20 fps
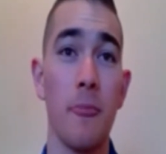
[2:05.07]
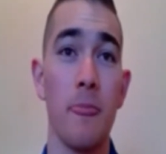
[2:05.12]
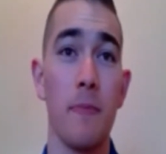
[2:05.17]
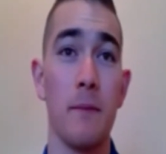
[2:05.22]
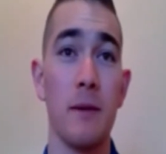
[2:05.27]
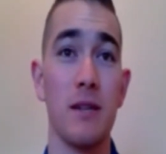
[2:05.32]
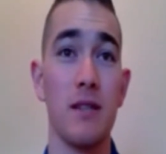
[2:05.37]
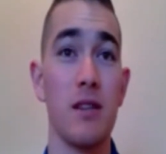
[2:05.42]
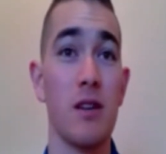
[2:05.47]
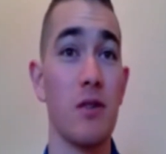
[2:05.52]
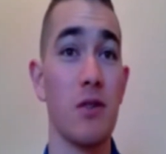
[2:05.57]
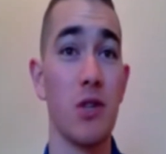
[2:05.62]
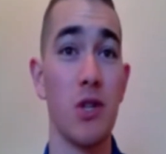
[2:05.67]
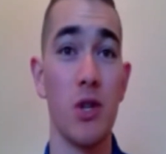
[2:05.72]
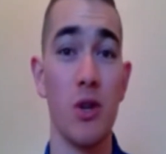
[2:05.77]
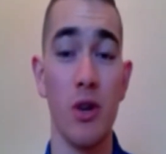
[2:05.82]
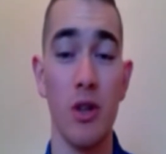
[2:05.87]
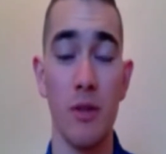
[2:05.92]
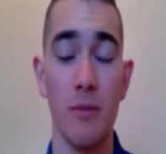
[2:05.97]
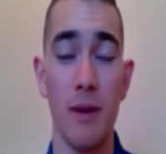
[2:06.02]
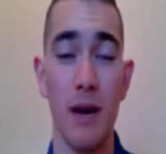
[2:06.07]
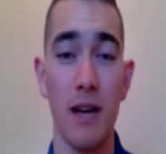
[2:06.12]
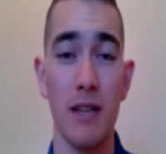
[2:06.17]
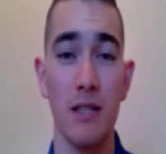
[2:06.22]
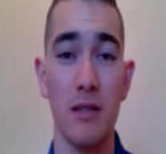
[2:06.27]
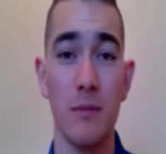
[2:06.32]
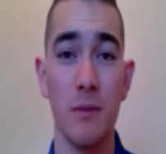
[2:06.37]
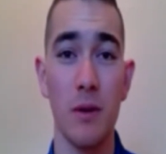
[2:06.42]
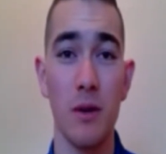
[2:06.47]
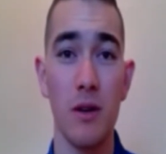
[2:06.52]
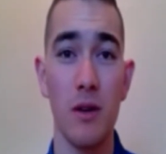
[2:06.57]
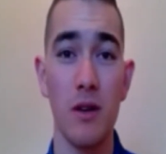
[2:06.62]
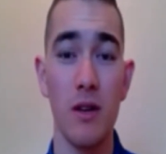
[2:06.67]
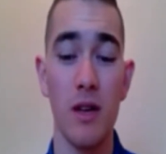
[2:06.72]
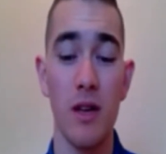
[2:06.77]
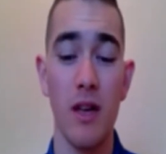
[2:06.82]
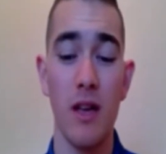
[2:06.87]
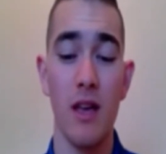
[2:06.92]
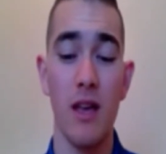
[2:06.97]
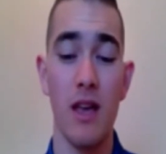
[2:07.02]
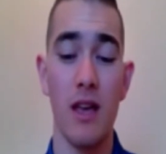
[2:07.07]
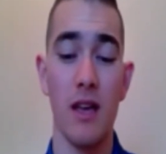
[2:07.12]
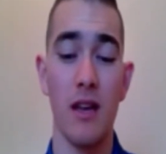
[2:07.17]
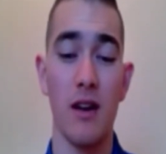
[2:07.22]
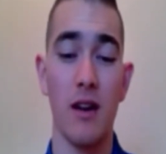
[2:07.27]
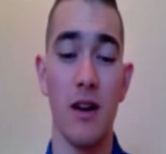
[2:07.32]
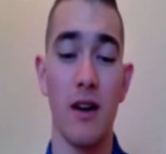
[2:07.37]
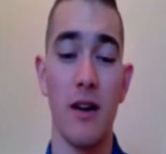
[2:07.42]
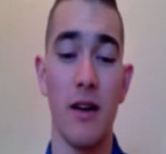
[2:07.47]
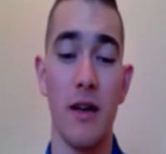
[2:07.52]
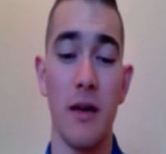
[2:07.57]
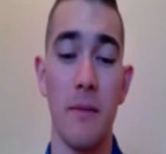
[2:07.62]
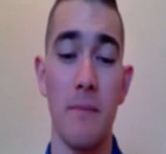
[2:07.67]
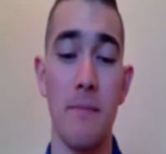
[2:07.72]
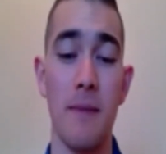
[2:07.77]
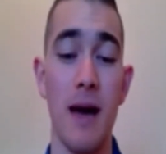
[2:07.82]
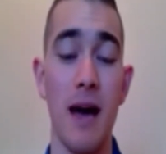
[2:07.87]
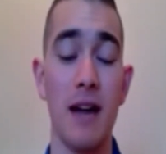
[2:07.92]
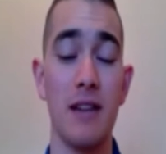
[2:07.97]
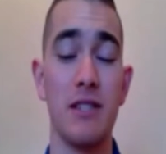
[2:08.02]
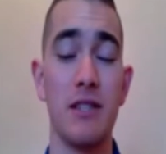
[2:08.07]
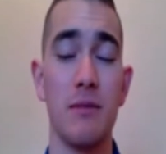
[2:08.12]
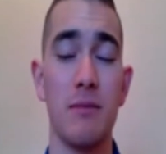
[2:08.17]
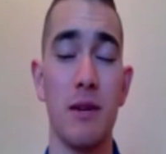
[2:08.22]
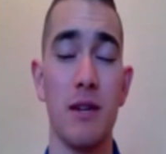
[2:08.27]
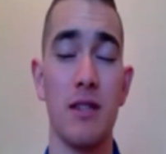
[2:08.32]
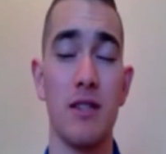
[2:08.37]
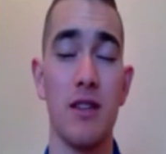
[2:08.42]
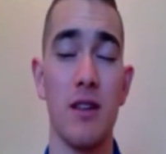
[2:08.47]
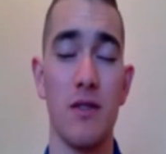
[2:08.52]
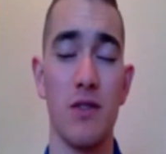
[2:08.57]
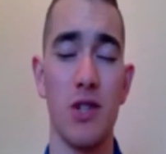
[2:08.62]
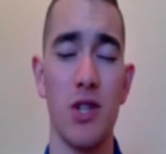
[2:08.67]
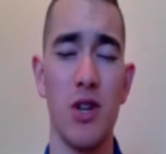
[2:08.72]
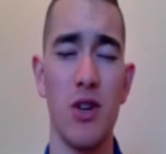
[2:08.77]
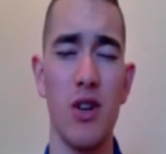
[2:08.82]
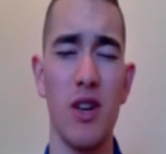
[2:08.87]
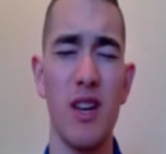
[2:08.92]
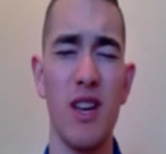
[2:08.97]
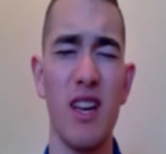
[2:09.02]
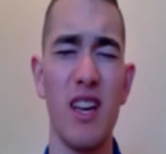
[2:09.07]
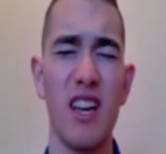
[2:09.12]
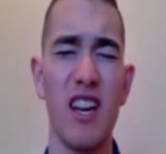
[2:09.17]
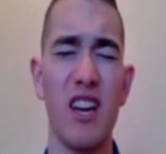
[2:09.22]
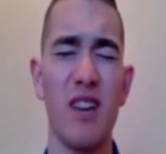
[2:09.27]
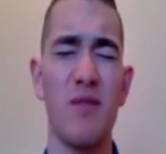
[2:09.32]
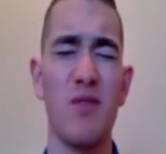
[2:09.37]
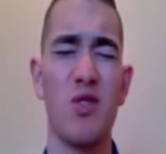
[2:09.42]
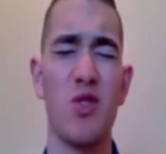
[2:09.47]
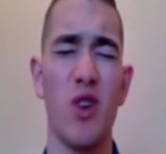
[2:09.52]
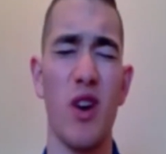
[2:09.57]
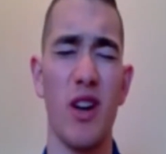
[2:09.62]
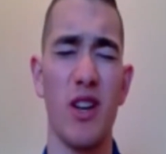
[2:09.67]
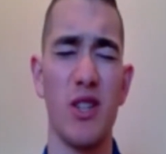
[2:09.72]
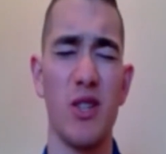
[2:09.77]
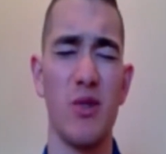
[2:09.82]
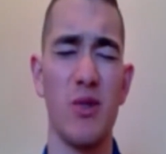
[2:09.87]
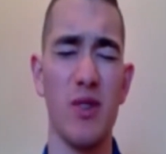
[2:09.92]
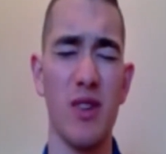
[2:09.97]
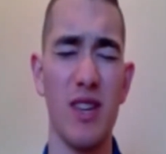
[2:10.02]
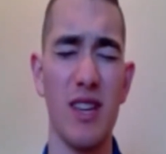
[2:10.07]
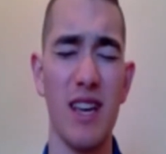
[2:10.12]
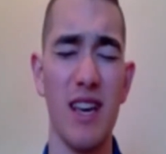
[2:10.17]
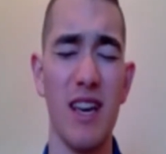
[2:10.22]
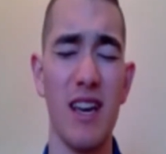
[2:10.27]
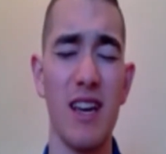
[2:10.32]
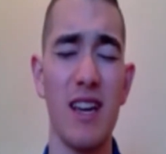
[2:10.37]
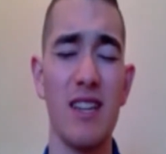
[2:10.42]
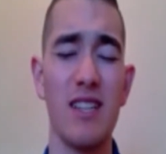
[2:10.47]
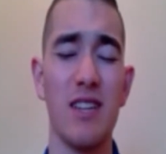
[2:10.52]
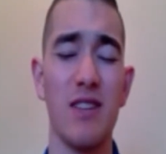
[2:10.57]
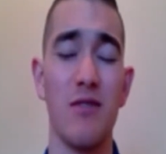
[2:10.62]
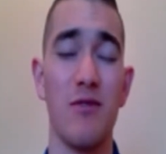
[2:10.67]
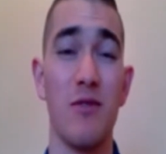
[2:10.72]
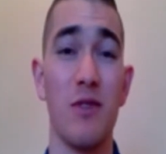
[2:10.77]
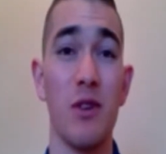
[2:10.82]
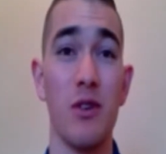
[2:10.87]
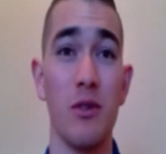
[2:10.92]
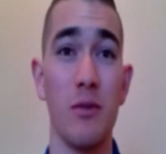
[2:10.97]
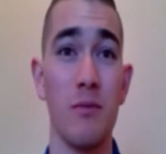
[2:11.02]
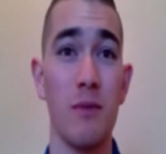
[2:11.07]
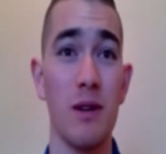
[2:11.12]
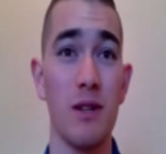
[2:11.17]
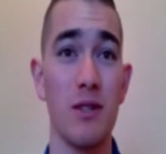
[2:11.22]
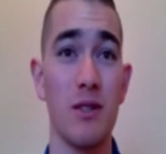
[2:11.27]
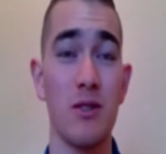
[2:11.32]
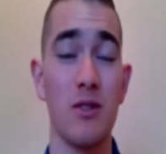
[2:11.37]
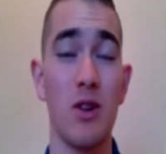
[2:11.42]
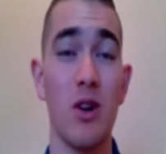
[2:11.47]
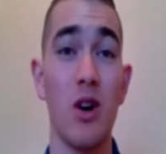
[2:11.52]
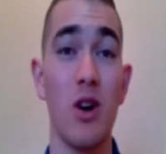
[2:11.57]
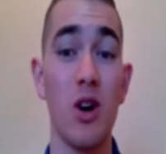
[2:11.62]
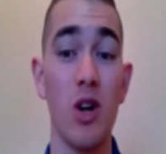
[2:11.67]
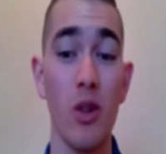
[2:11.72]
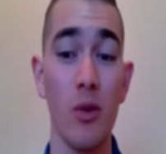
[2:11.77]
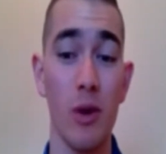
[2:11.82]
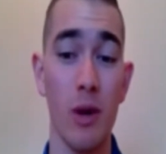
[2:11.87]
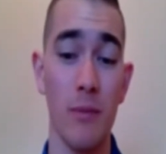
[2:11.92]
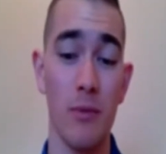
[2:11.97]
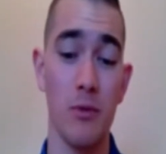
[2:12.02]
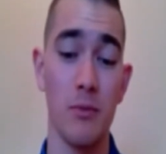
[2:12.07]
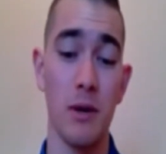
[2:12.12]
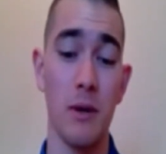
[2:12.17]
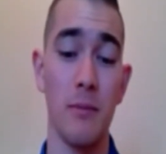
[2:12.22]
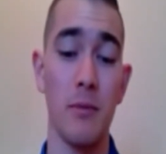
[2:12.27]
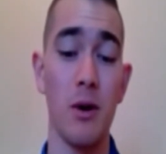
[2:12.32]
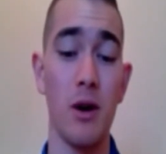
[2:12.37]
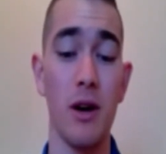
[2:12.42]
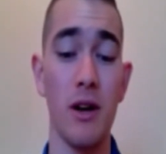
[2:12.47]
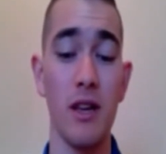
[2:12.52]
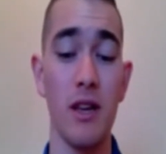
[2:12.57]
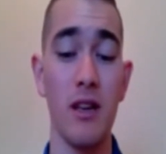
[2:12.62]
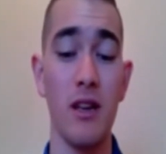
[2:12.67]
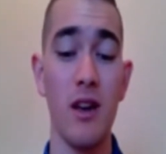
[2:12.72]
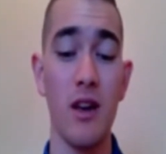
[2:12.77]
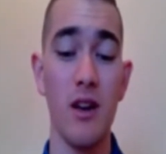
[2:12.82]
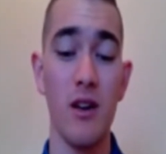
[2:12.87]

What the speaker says: myself shooting the basketball, and I imagine myself shooting and I'm trying to engage and feel the muscles all the way up through my body,